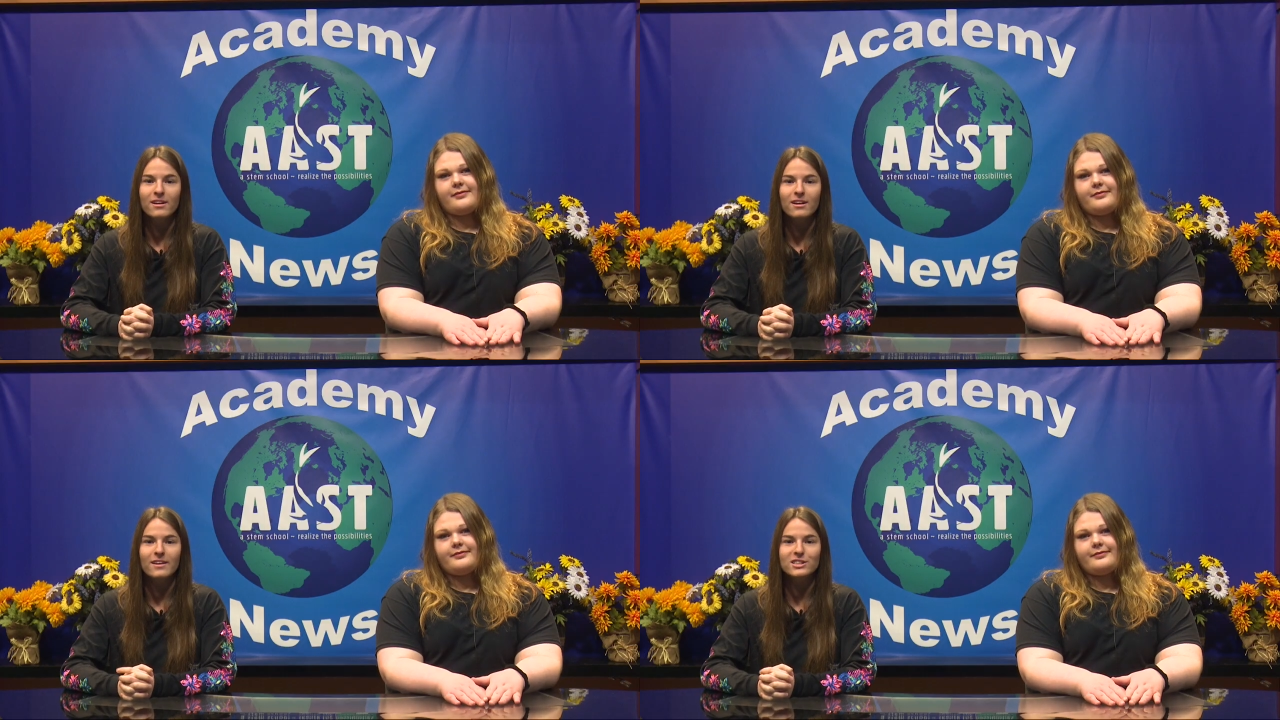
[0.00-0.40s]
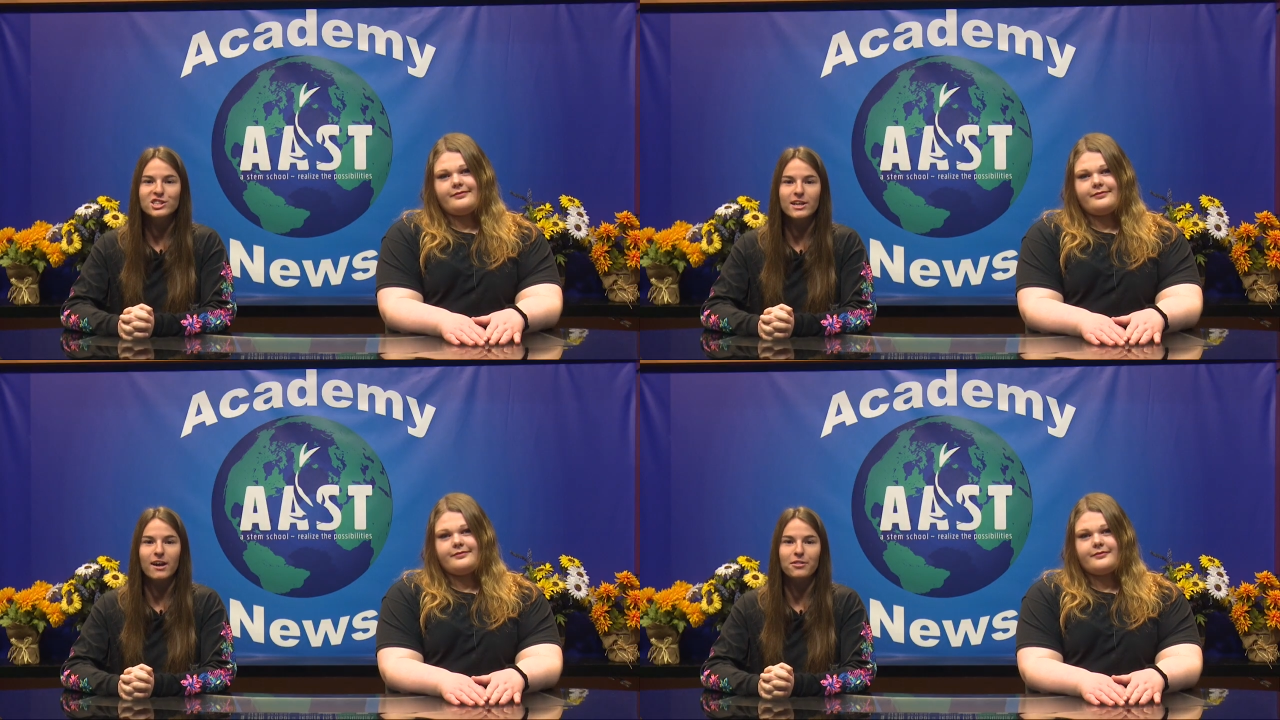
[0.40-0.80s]
Speaker 1: Let's
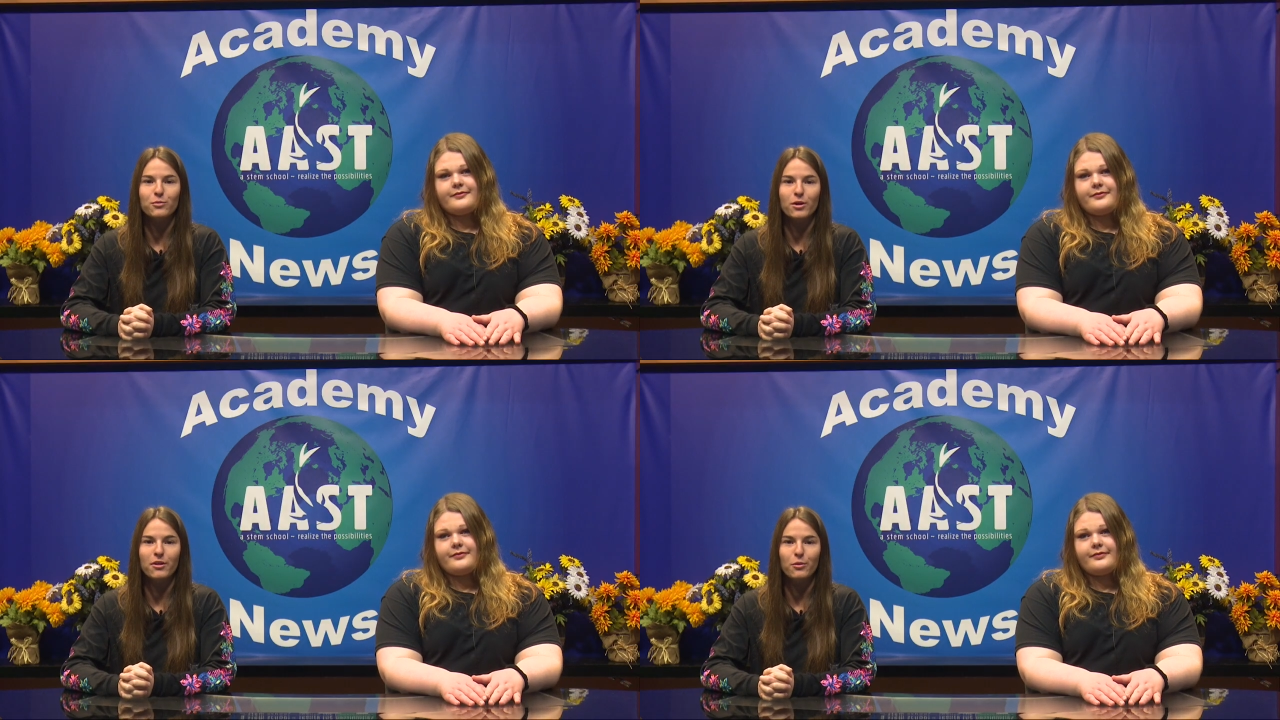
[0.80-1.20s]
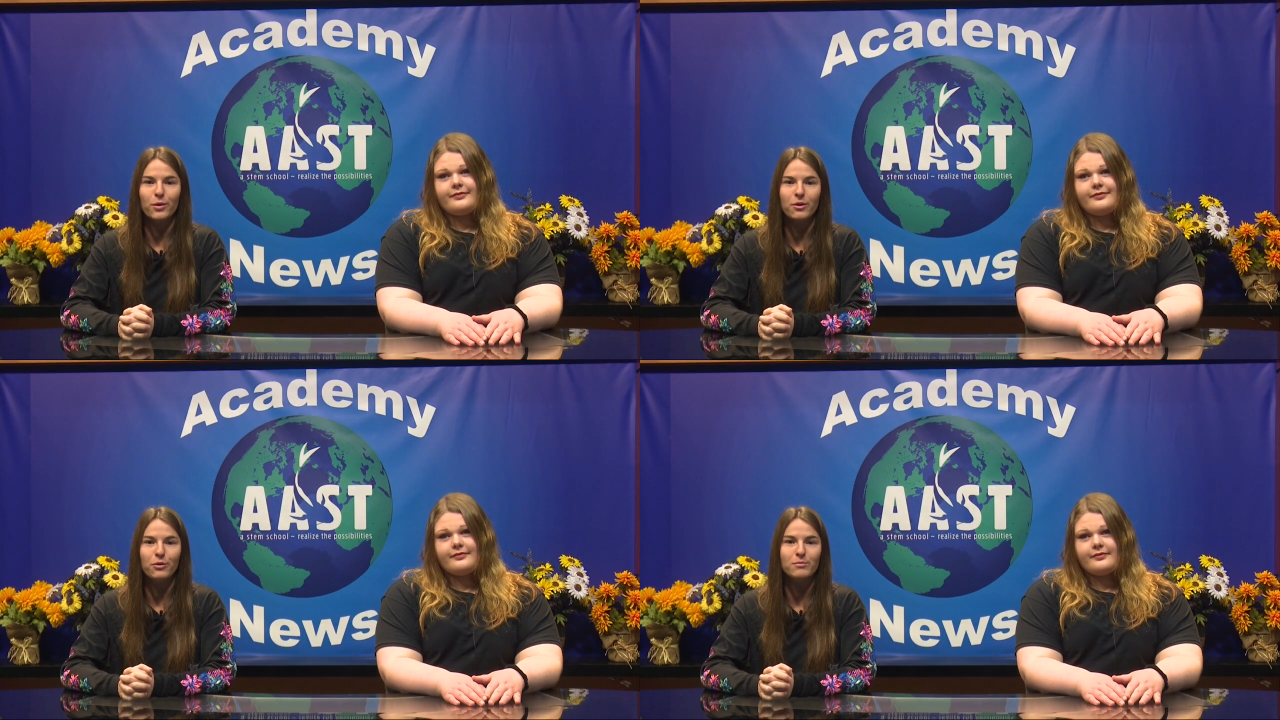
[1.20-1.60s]
check out the word of the
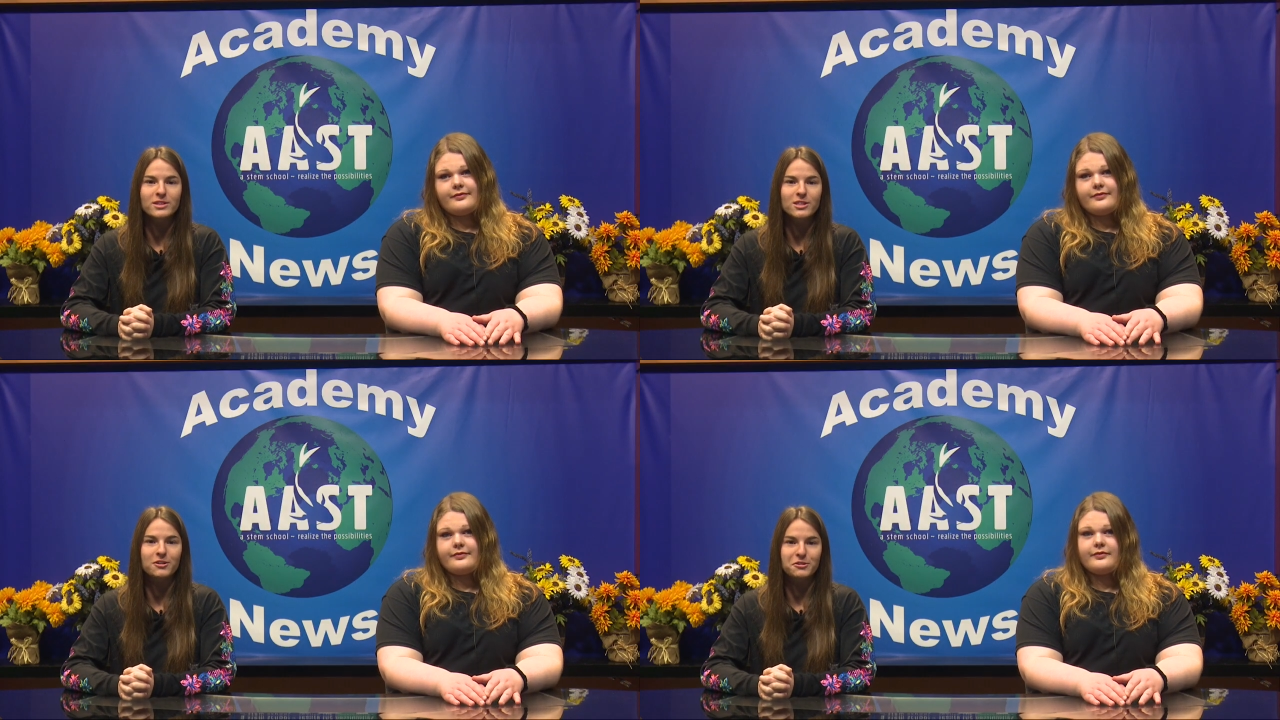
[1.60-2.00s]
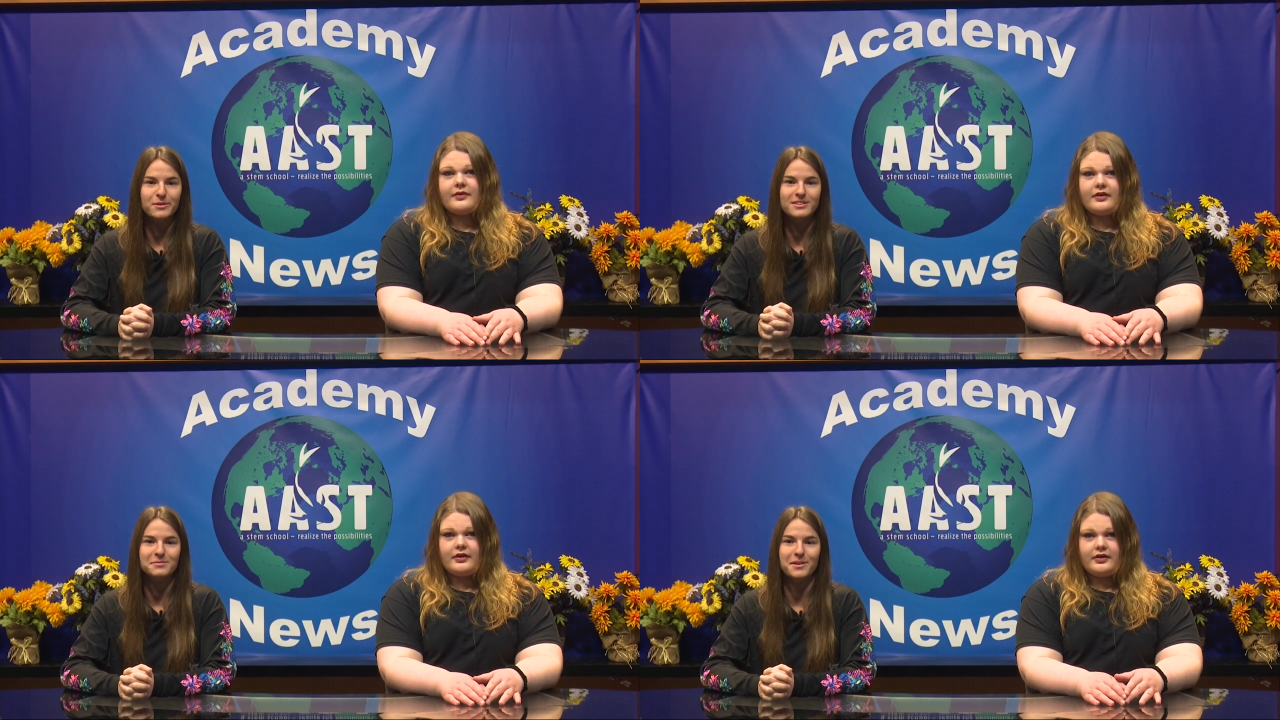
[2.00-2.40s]
week with Miss
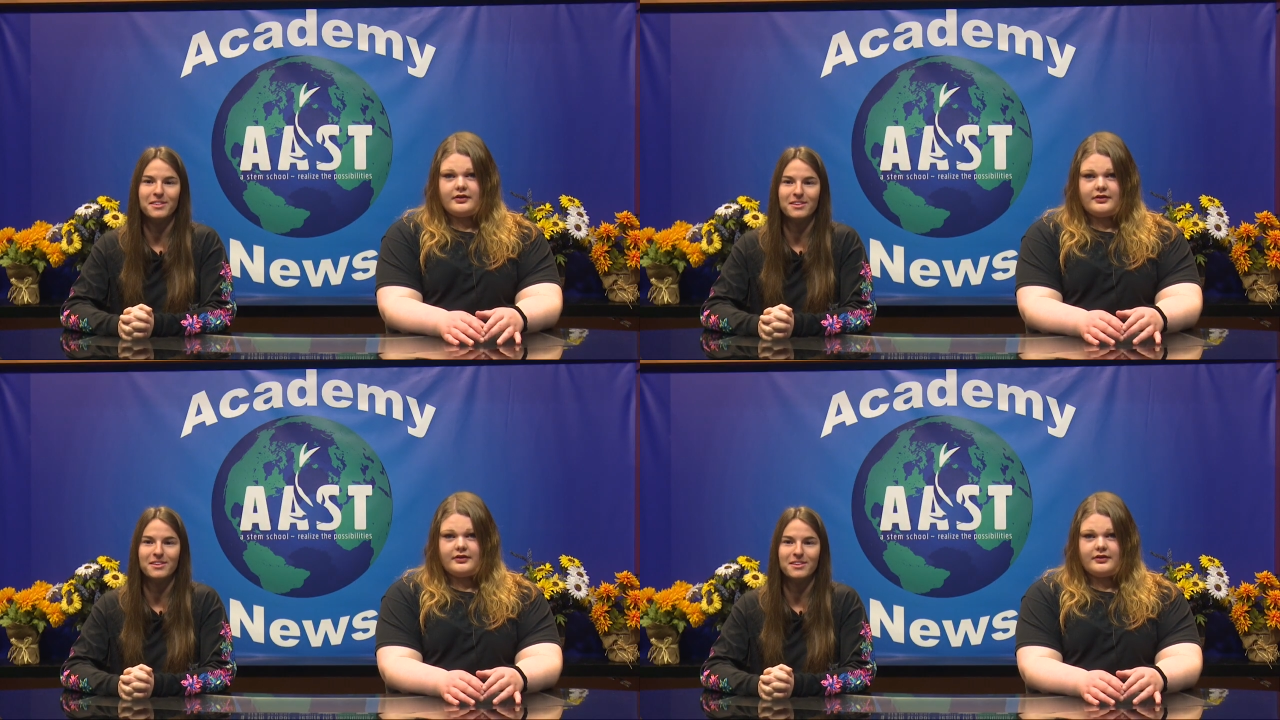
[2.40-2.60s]
Yardumian Smith.